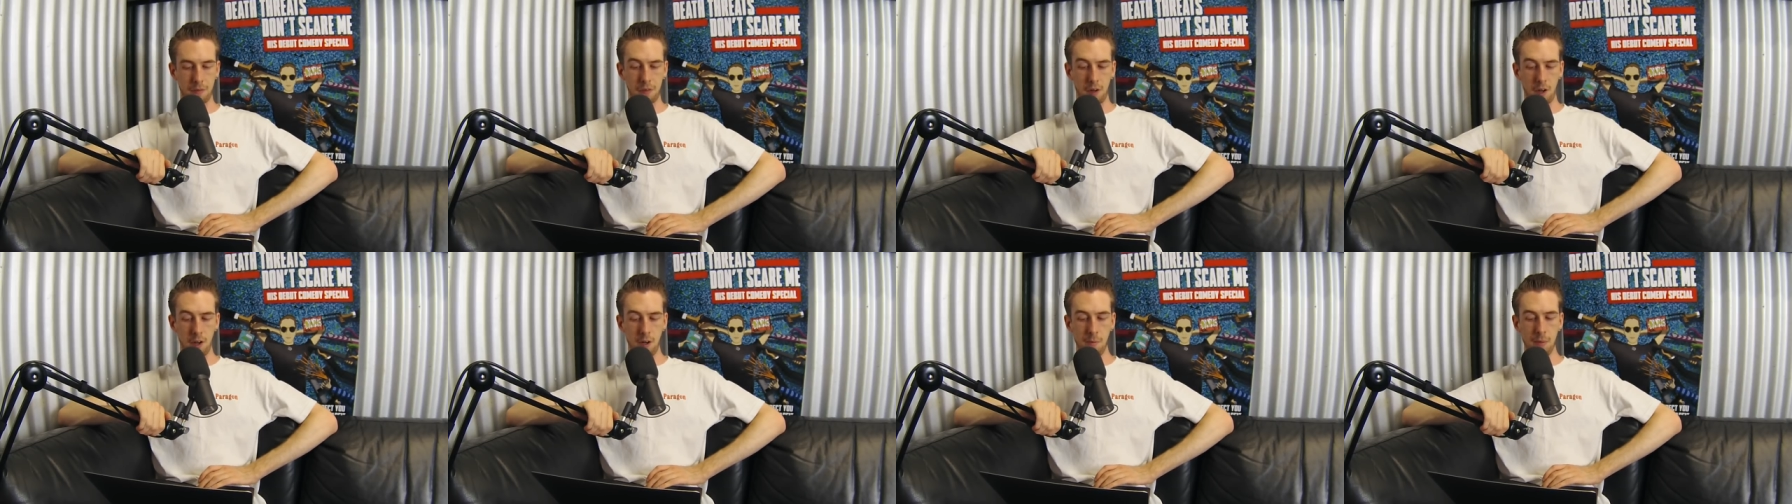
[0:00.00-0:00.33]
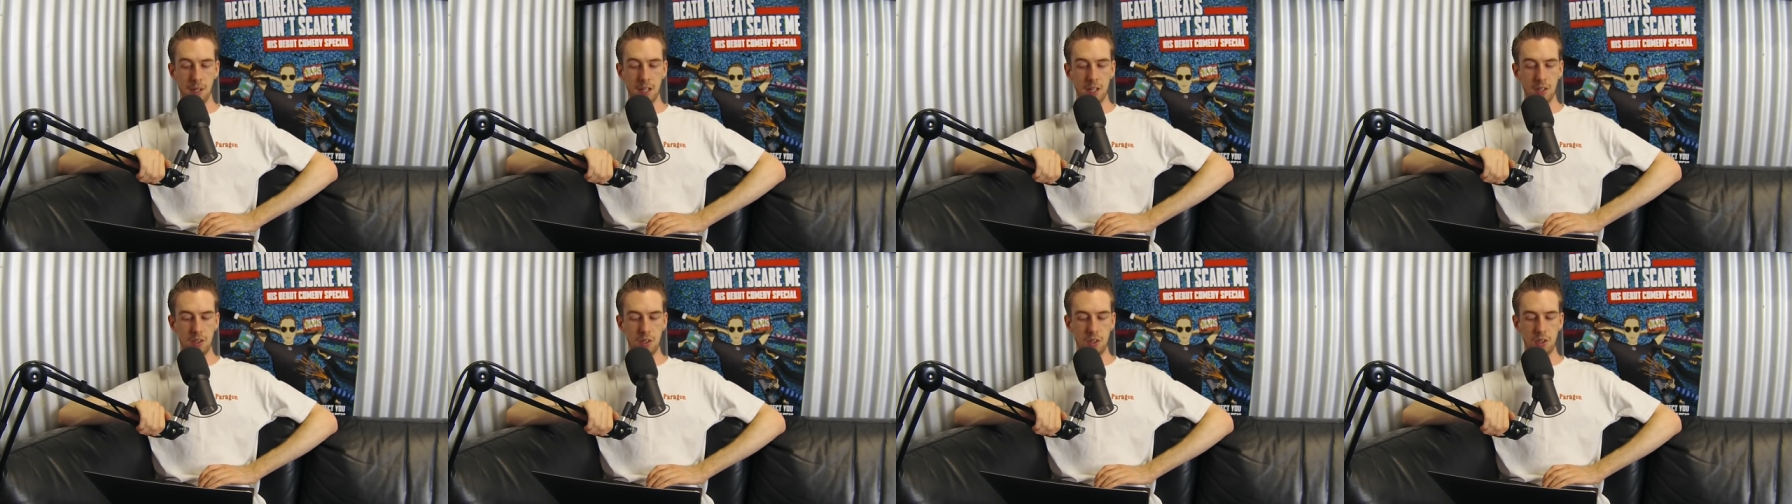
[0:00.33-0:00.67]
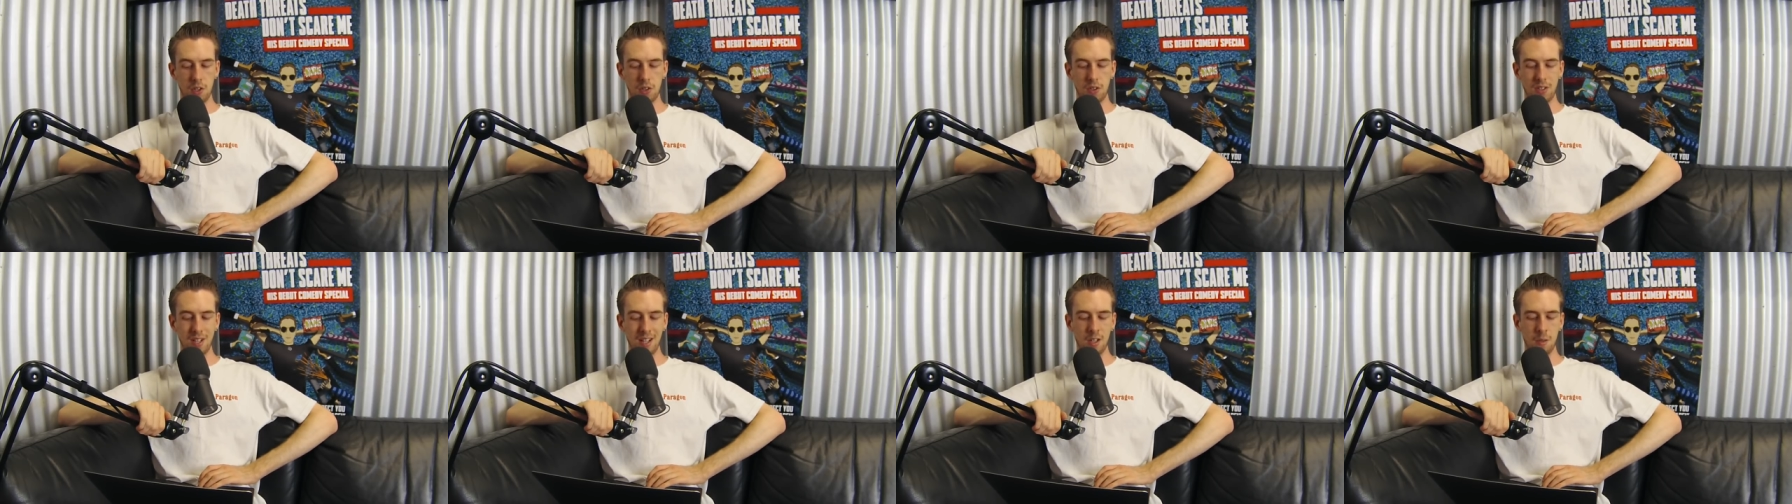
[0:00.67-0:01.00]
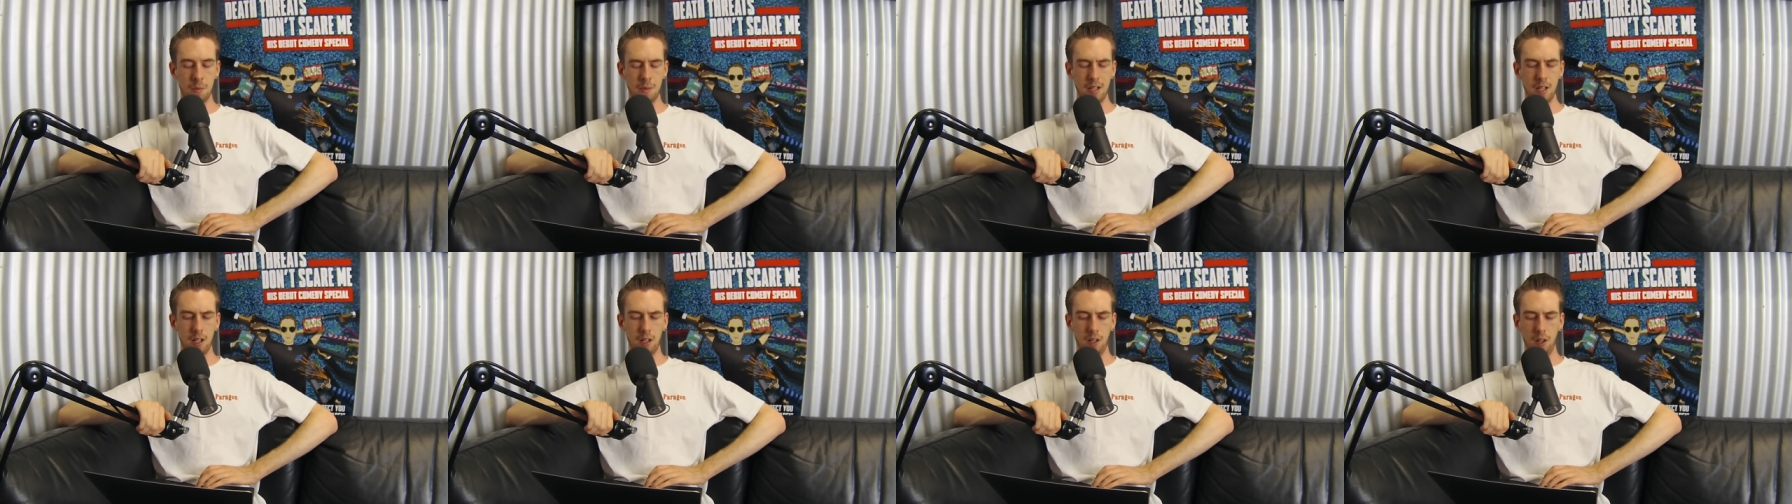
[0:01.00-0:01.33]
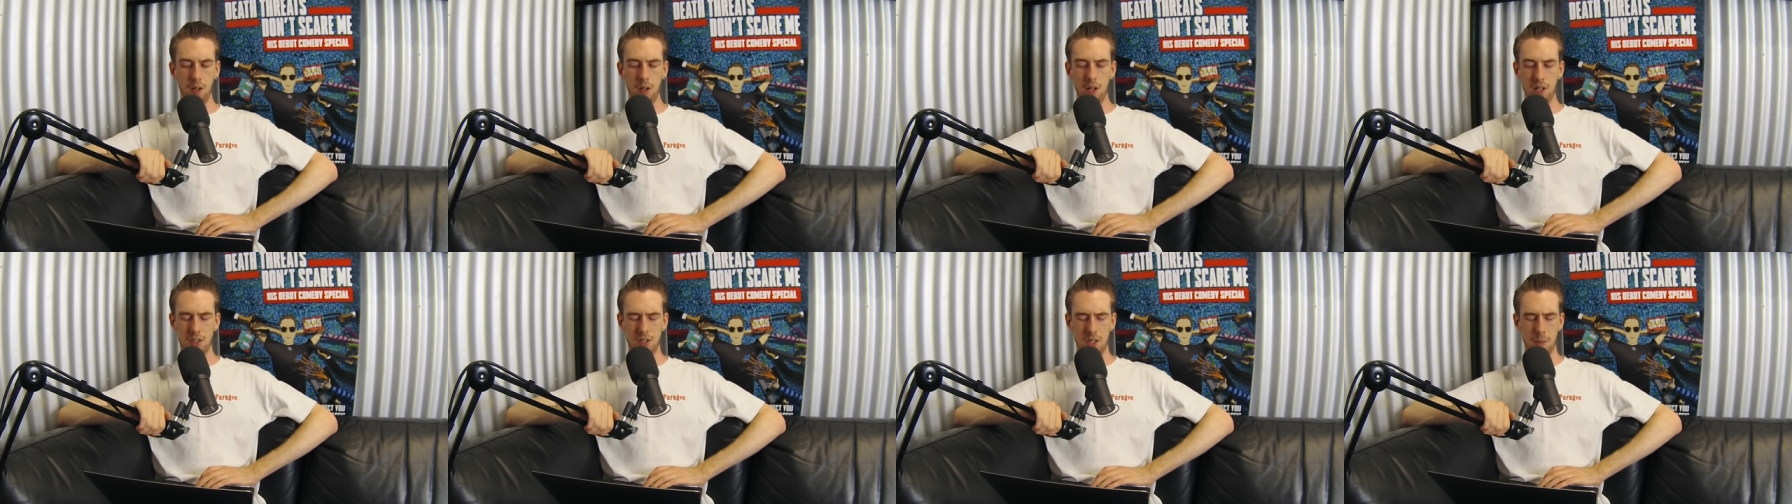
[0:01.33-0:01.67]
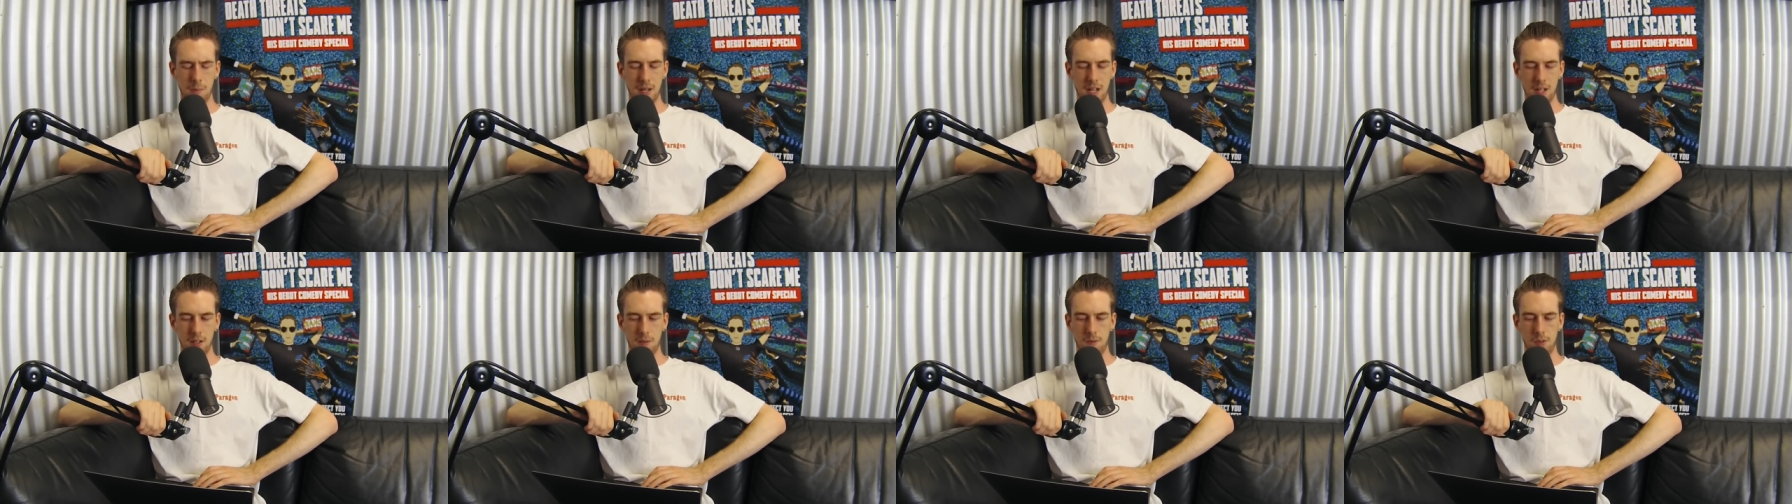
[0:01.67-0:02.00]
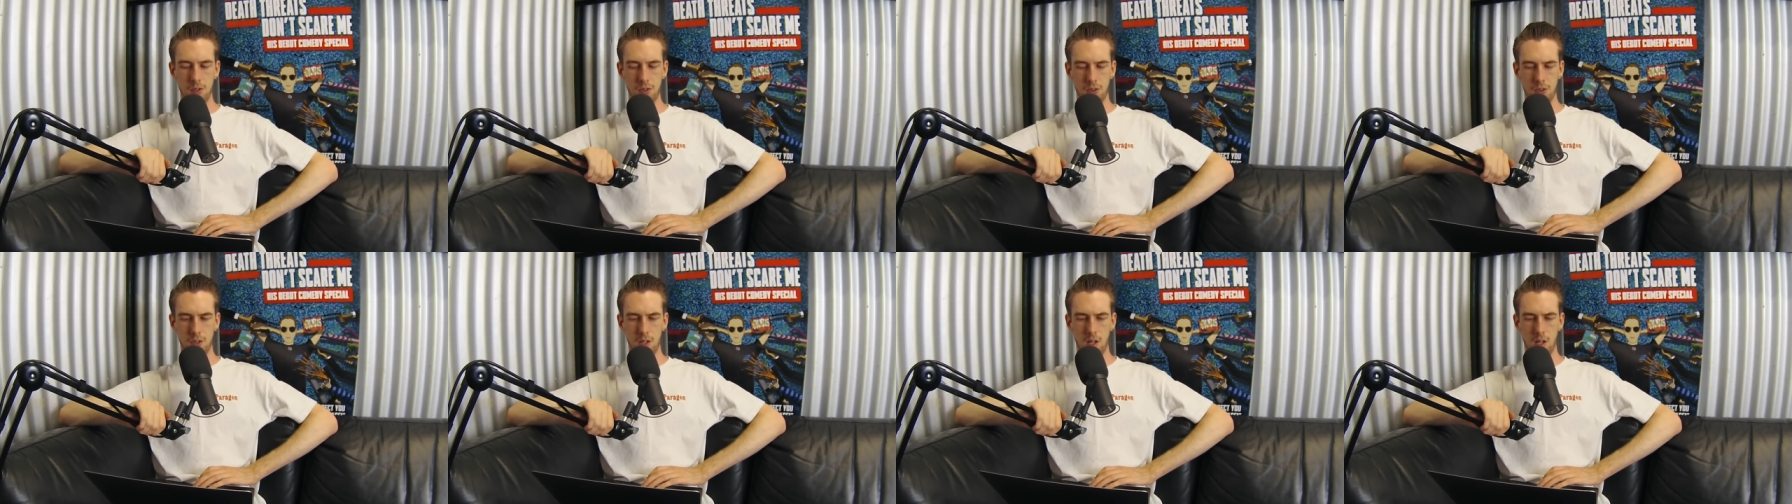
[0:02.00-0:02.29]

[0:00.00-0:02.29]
phone because it just sends me alerts about just,